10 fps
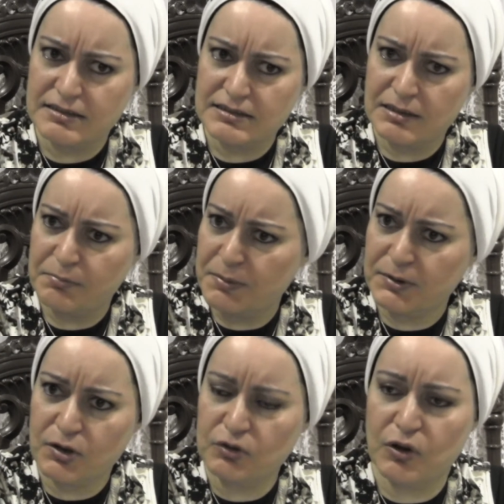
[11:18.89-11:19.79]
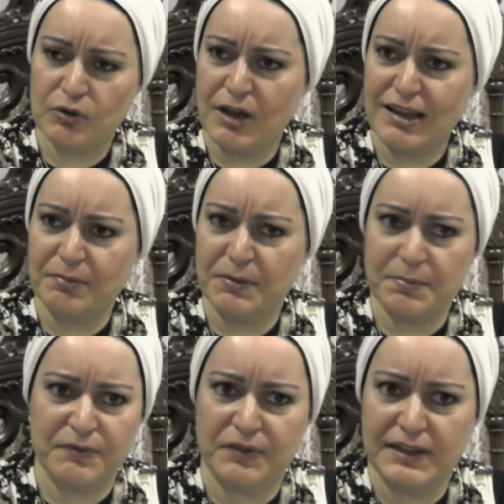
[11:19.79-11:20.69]
Some mm. people don't talk to other
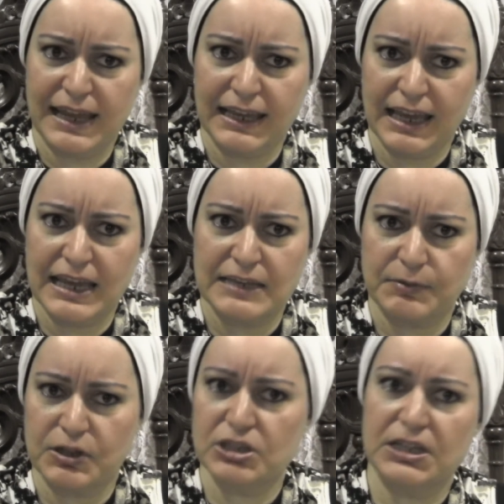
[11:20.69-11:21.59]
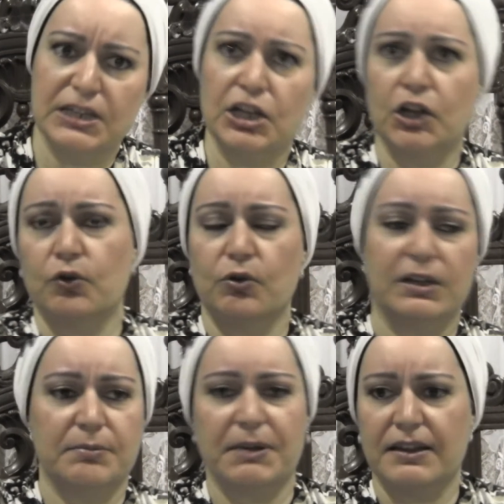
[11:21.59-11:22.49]
people for decades because he didn't look
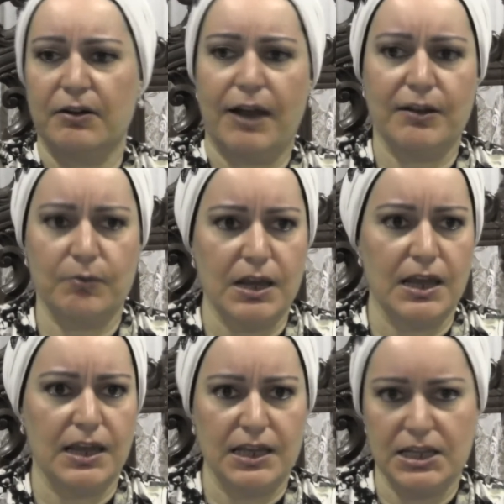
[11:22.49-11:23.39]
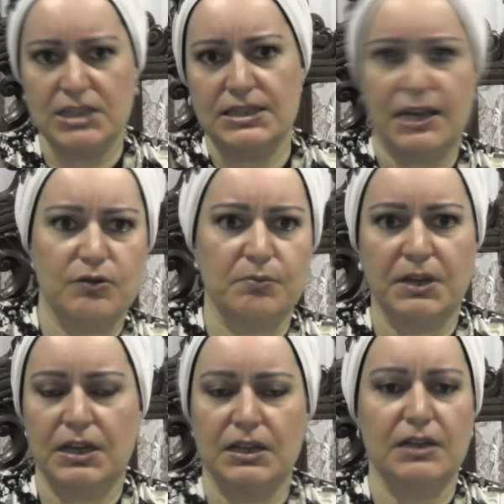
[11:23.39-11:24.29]
at me the right way. He didn't say to me,
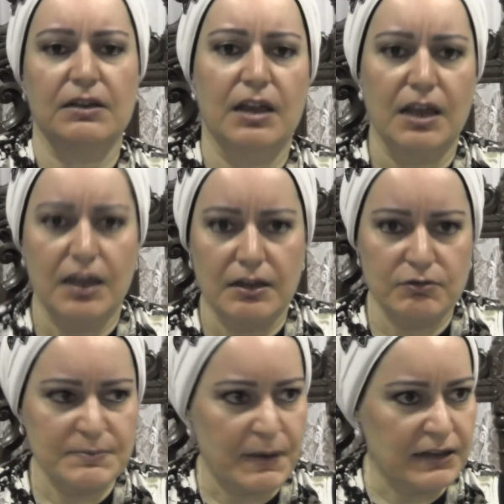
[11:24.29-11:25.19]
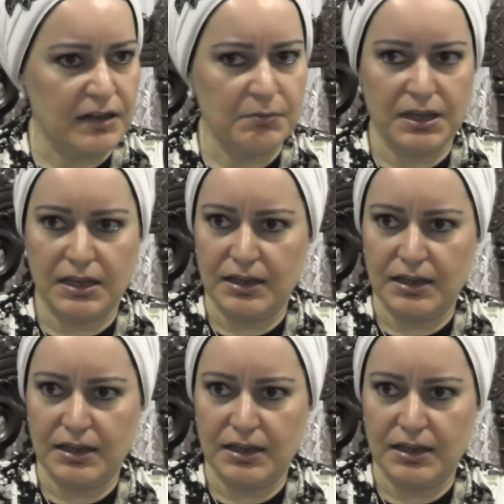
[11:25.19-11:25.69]
he didn't respected me.